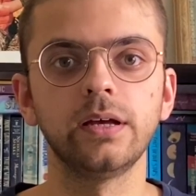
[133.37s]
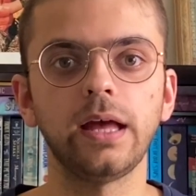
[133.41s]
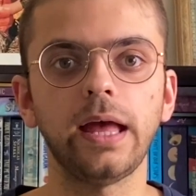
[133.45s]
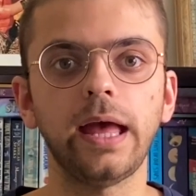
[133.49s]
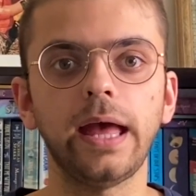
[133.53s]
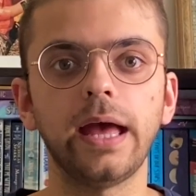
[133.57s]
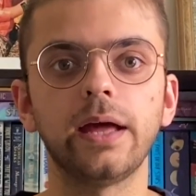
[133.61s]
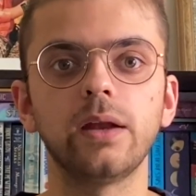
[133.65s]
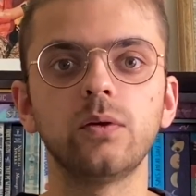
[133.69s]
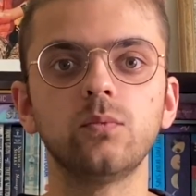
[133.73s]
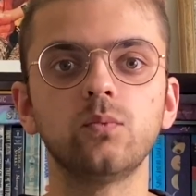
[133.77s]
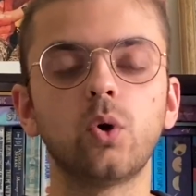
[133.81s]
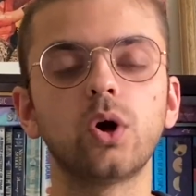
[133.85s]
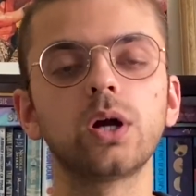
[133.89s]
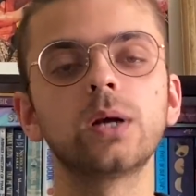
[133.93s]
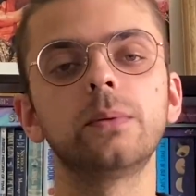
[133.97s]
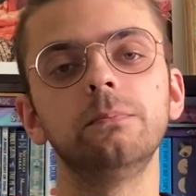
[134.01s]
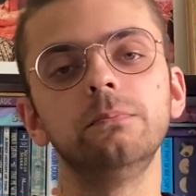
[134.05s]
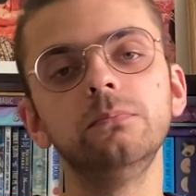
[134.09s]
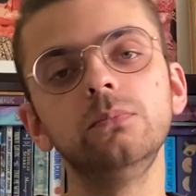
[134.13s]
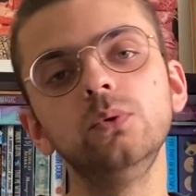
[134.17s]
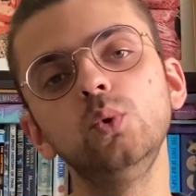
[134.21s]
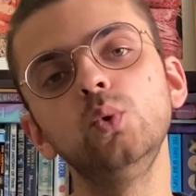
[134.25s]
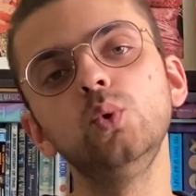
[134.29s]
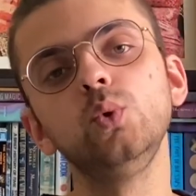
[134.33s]
and what
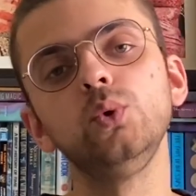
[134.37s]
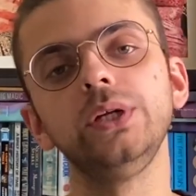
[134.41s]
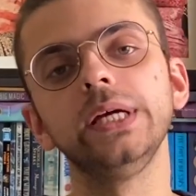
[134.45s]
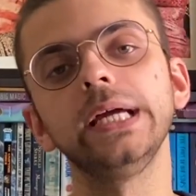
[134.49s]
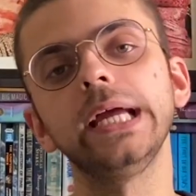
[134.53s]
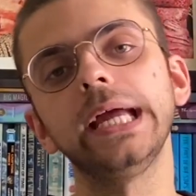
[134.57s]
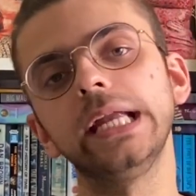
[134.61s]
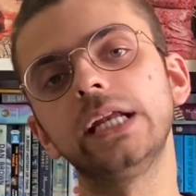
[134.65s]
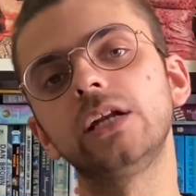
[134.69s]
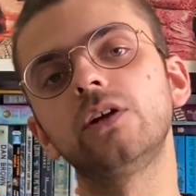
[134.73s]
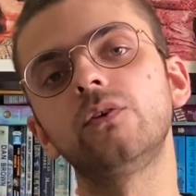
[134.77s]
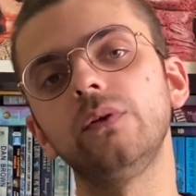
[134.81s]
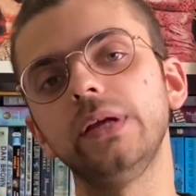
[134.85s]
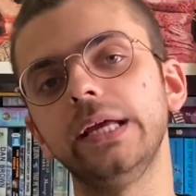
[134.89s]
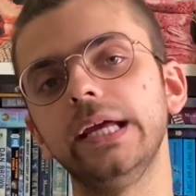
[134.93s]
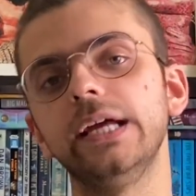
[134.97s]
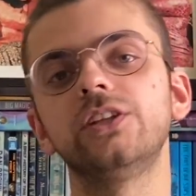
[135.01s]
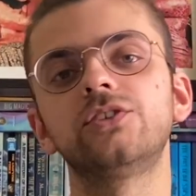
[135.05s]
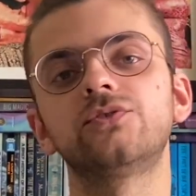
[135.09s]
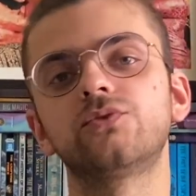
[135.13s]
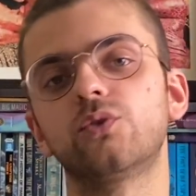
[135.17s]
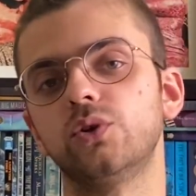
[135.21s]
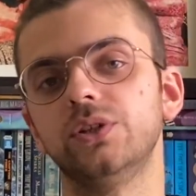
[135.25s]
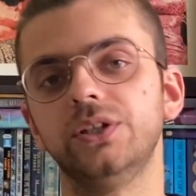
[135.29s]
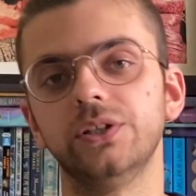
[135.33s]
mood it creates
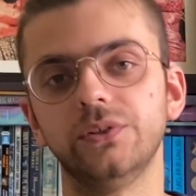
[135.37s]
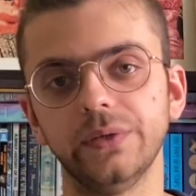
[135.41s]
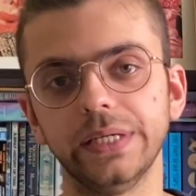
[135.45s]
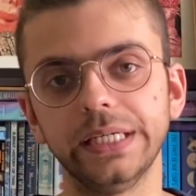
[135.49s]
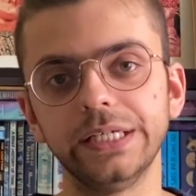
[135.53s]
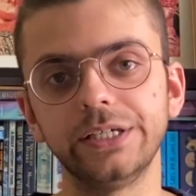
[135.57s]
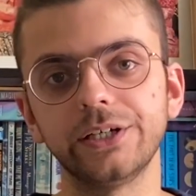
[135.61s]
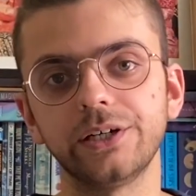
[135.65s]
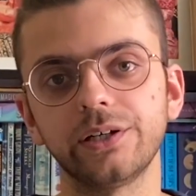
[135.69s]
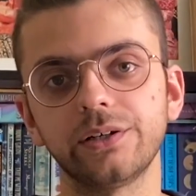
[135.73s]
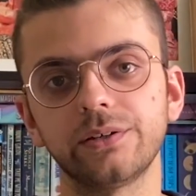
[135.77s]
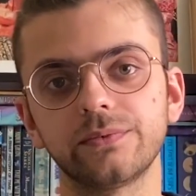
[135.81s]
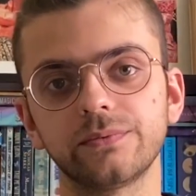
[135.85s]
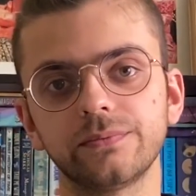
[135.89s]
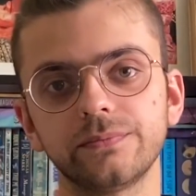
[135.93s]
for the reader.